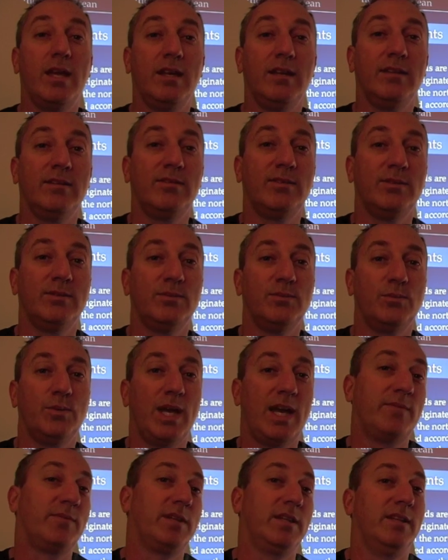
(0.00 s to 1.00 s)
it is and we
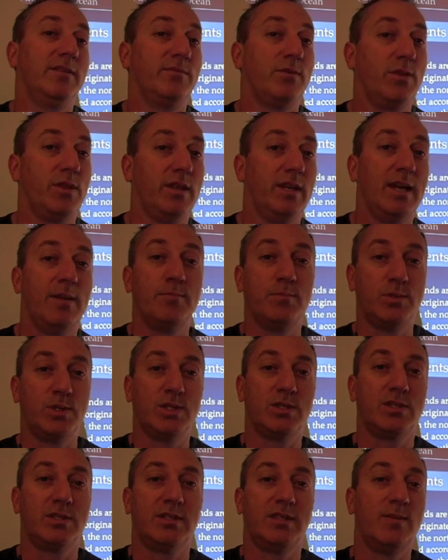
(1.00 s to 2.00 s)
have to live with it. I'm
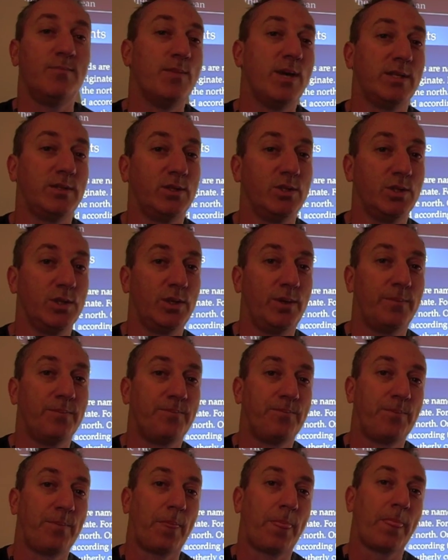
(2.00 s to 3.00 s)
just the messenger.
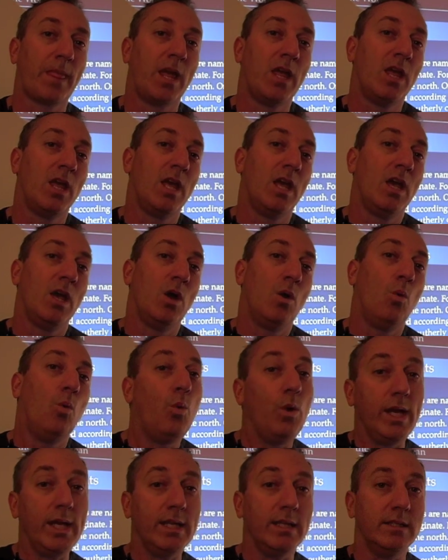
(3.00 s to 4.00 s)

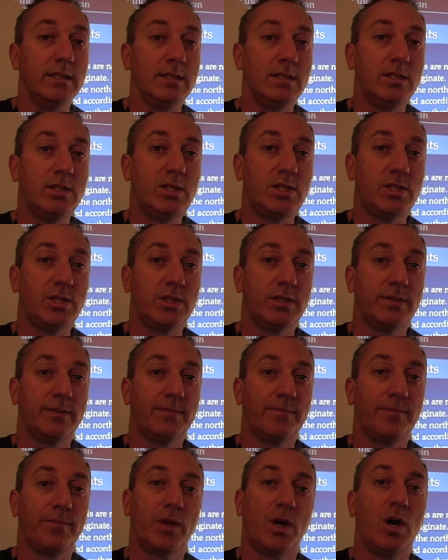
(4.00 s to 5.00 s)
Winds
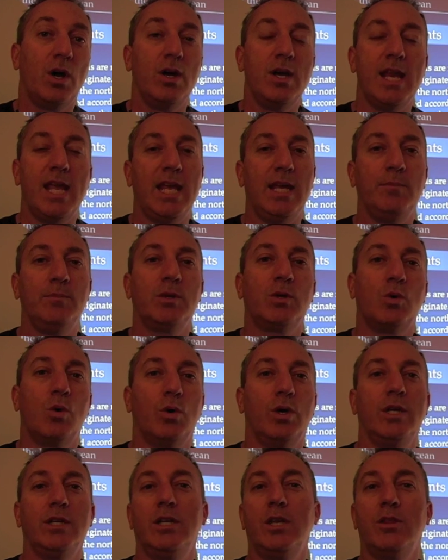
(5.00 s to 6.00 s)
are named
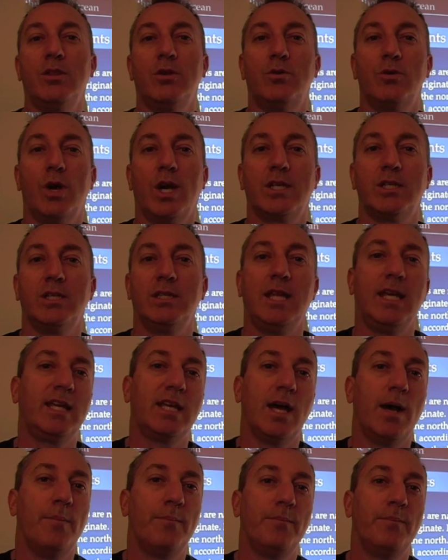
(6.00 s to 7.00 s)
according to the direction they
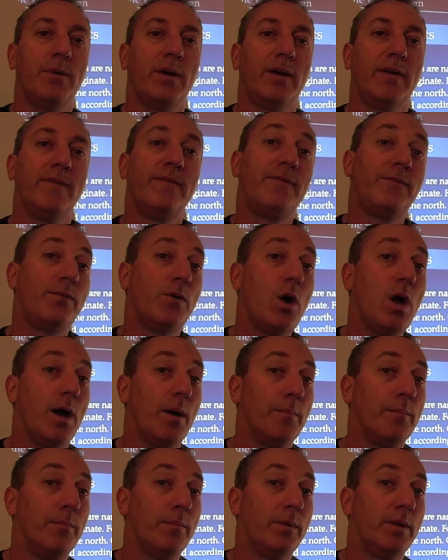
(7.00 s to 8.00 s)
come
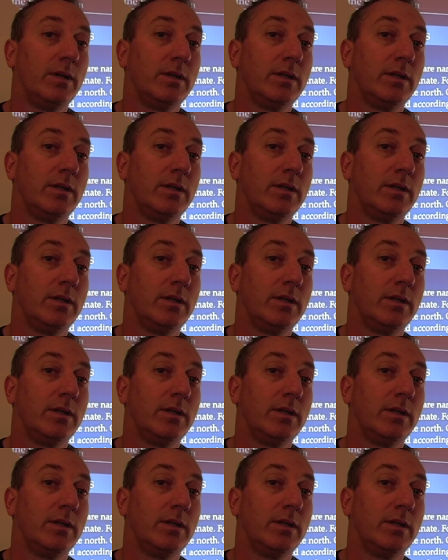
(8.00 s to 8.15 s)
from,